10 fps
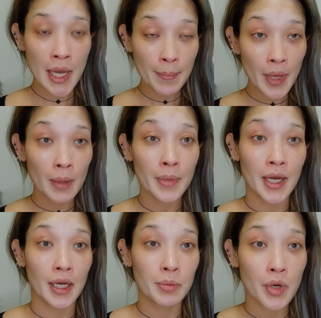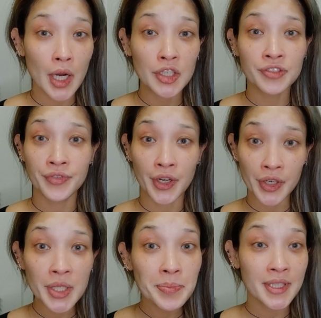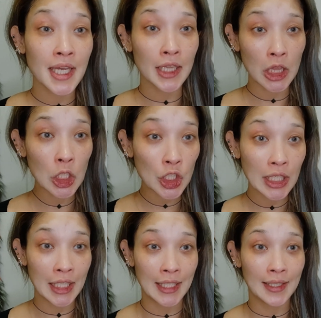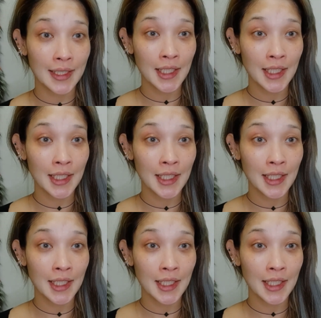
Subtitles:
make my eyebrows very upset looking.